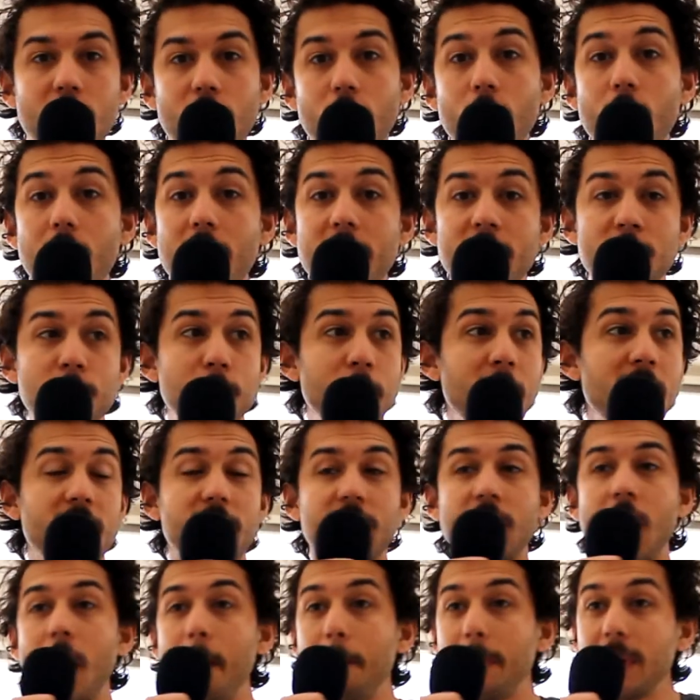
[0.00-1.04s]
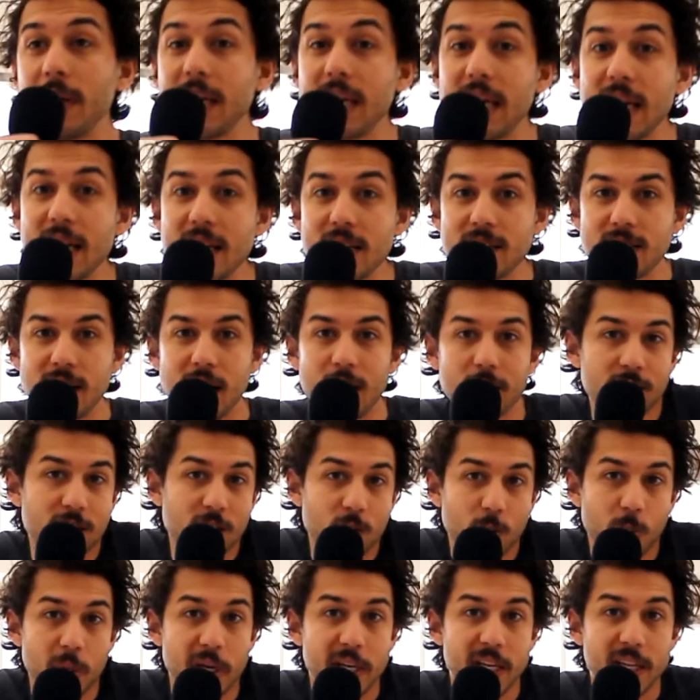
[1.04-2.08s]
know, it's been a couple of years now
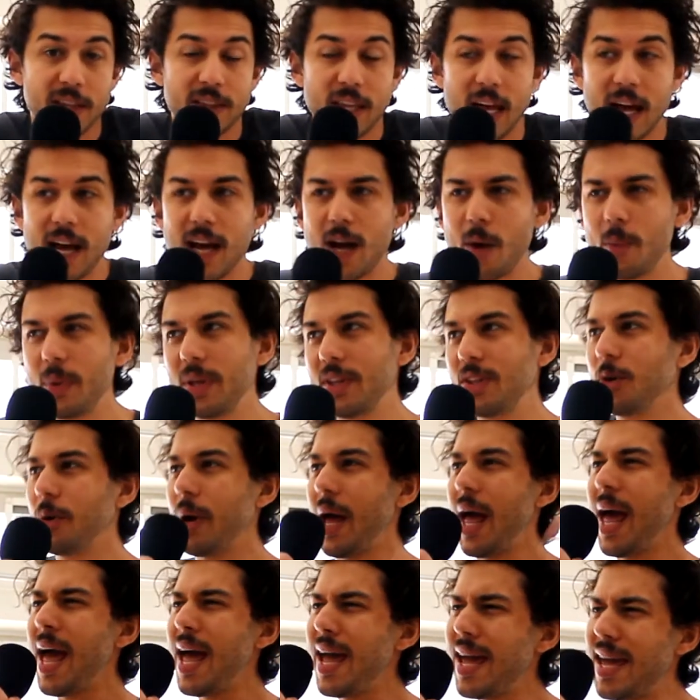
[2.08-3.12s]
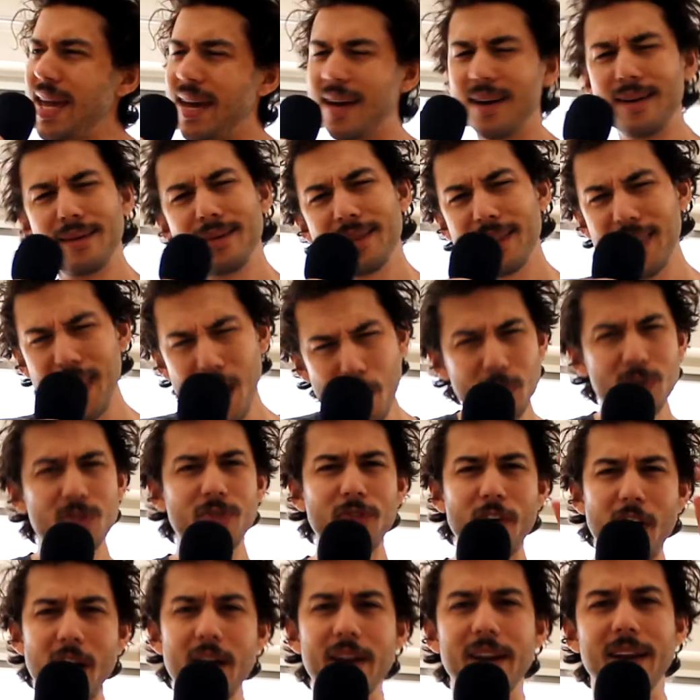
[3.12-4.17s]
since we did that, and we thought, hey, that was
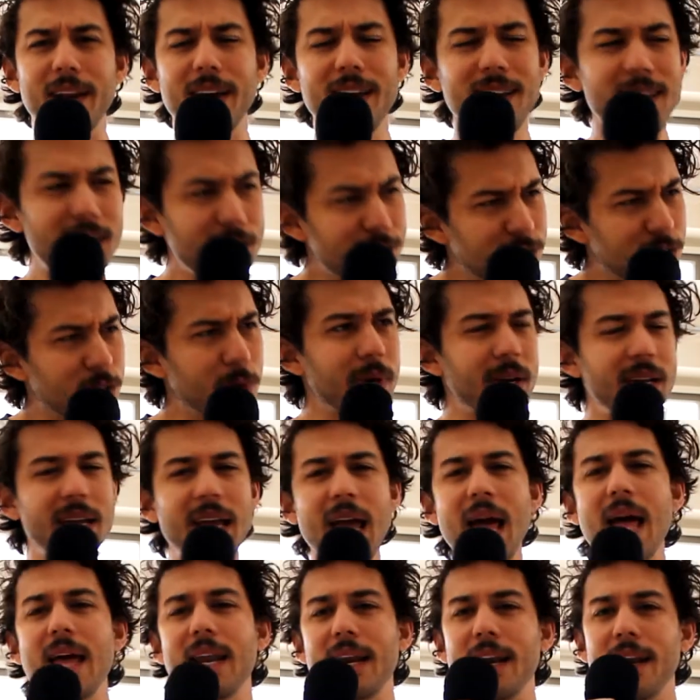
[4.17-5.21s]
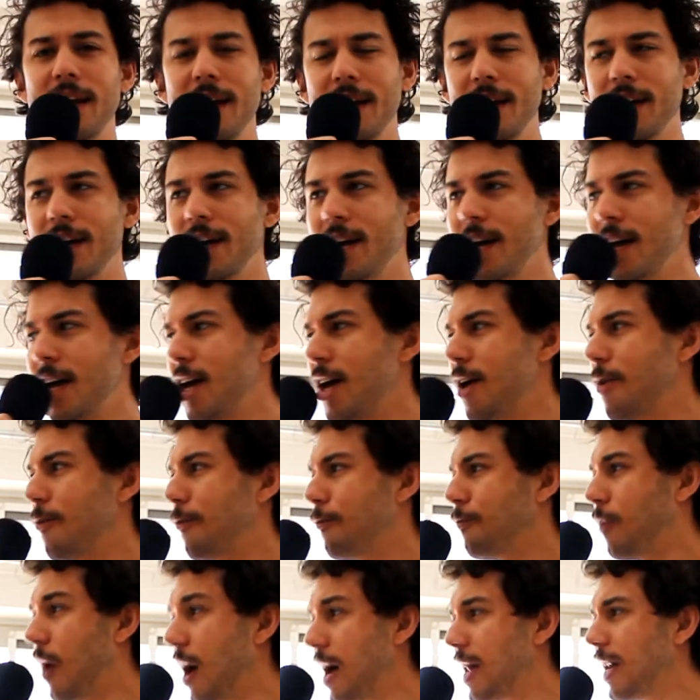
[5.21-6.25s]
fun. Let's do it again.
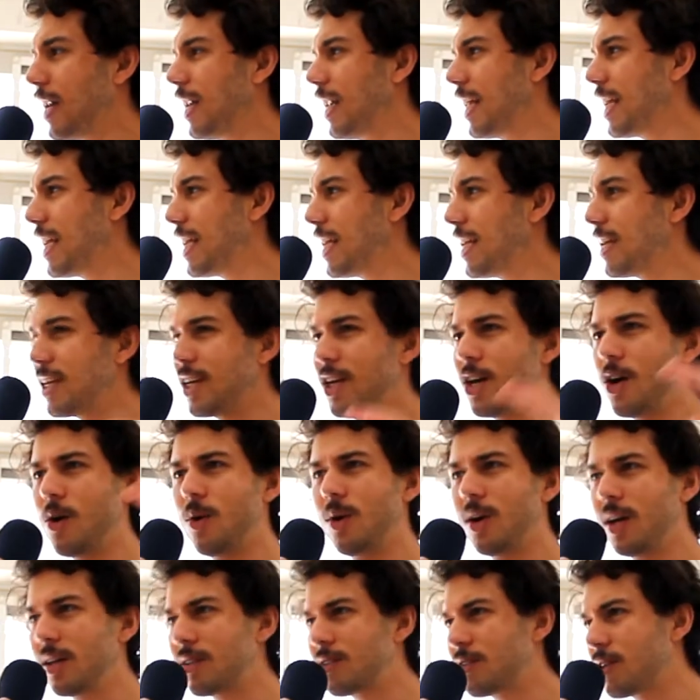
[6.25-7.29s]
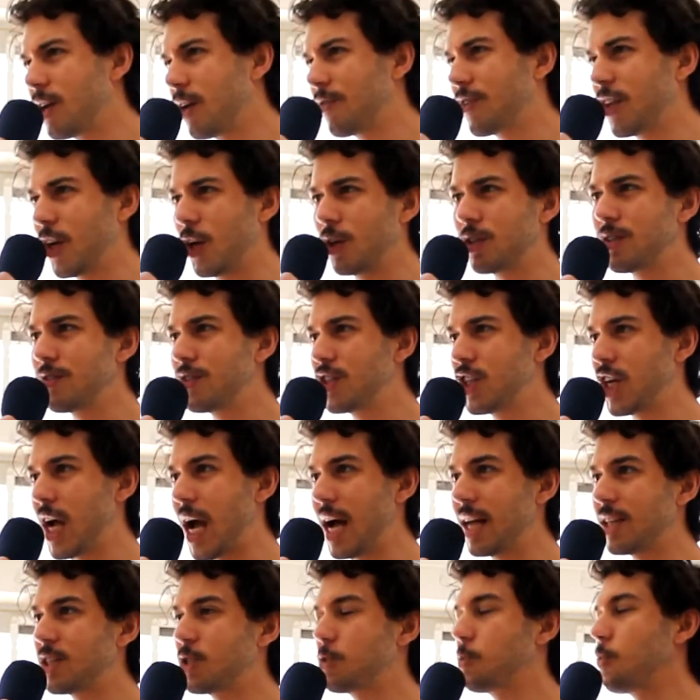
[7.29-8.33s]
Finally, you know, after lots of
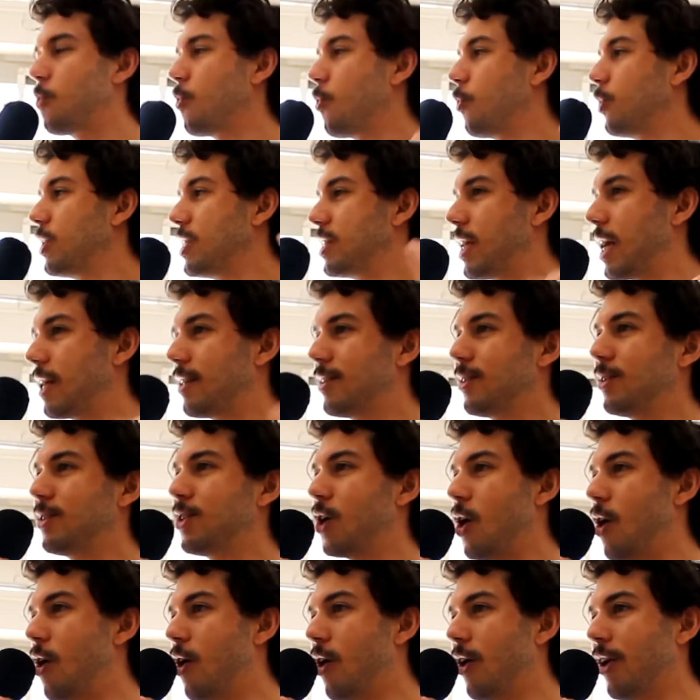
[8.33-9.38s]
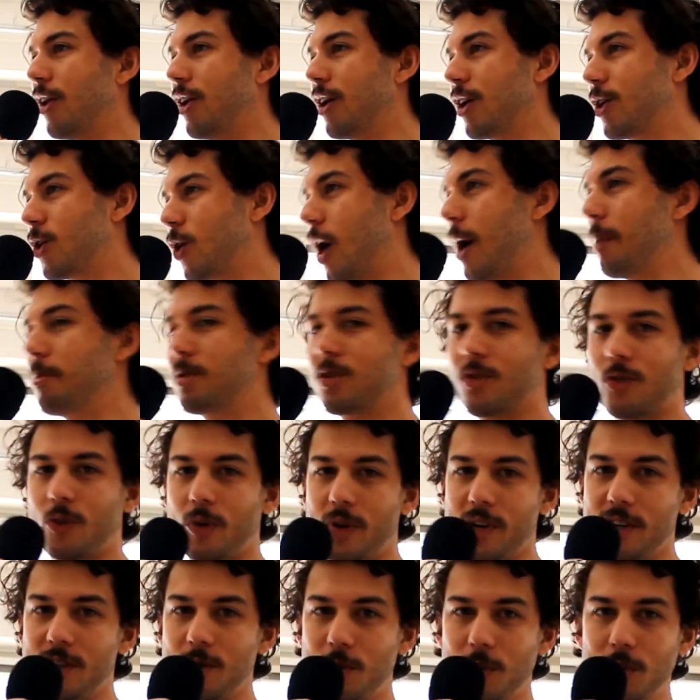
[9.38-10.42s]
chats, we settled on Crimes of
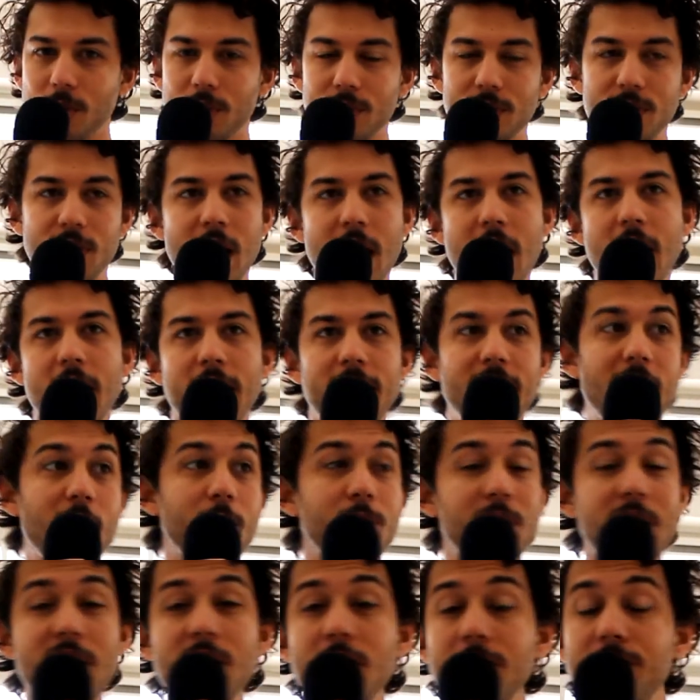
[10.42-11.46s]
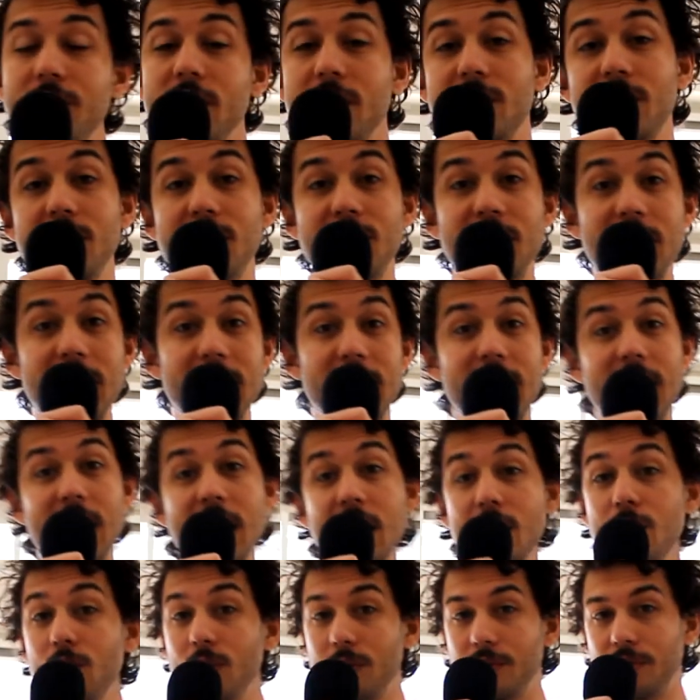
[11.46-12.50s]
Grindelwald. Now, neither of us had seen
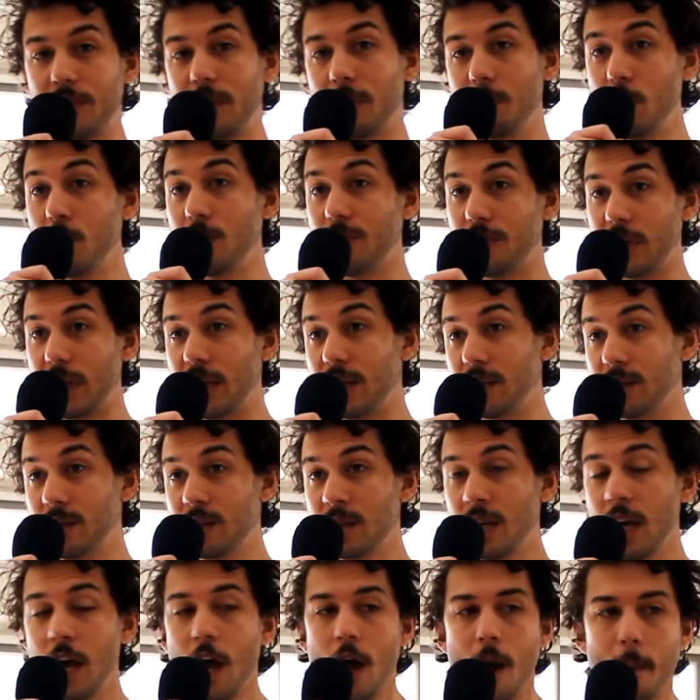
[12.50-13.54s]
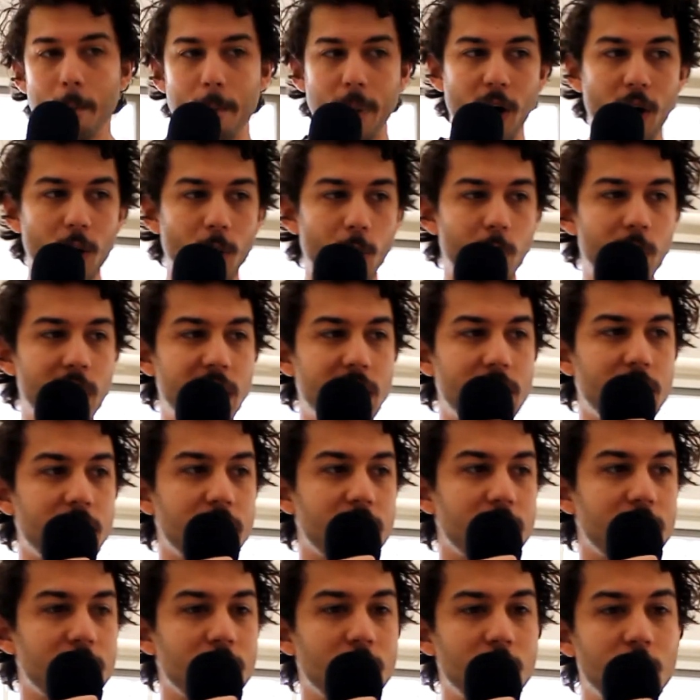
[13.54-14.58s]
either of the movies, but
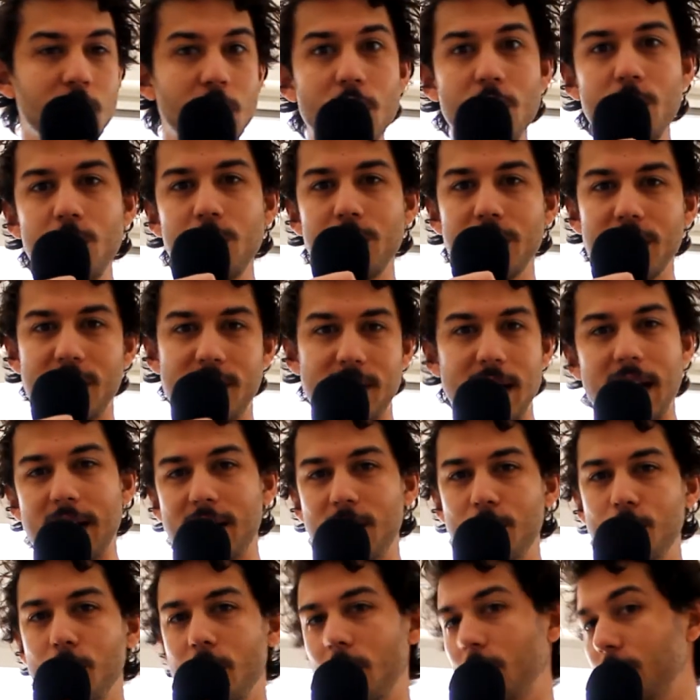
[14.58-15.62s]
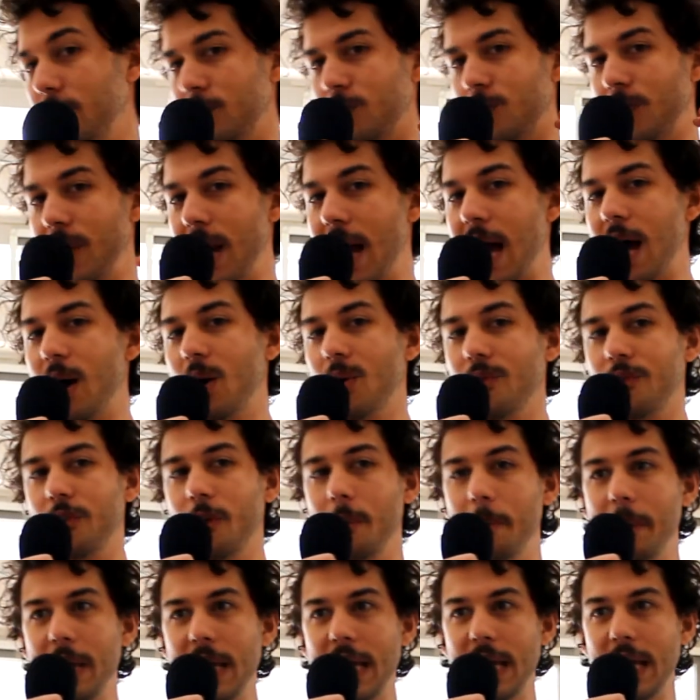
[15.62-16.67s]
we knew the second one was renowned for
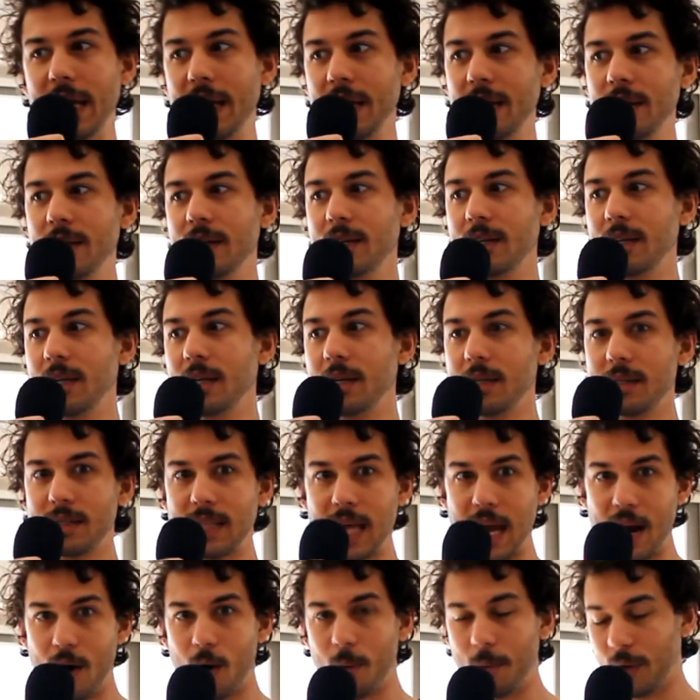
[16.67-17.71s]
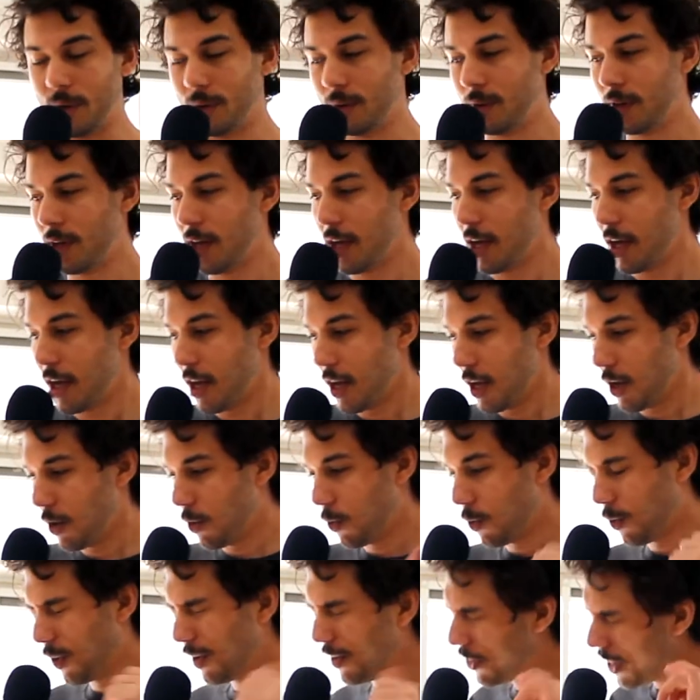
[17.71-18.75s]
being terrible.
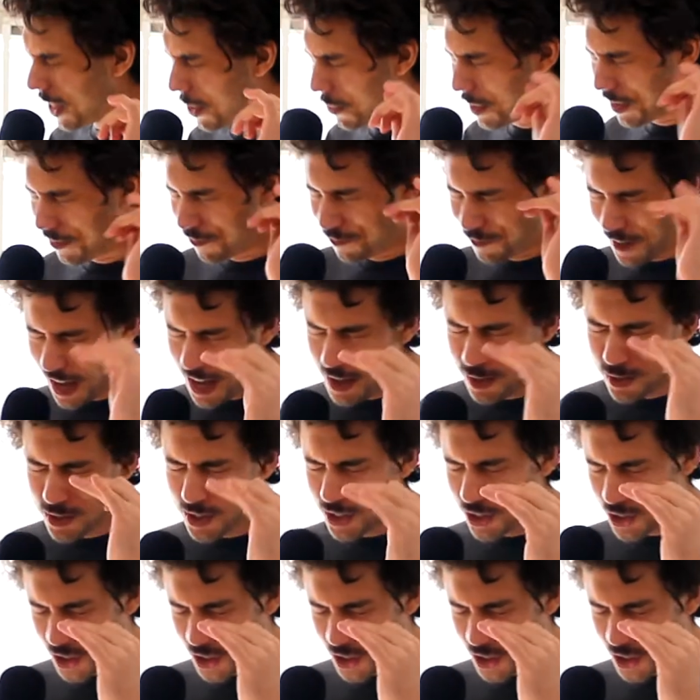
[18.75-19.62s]
One thing we failed to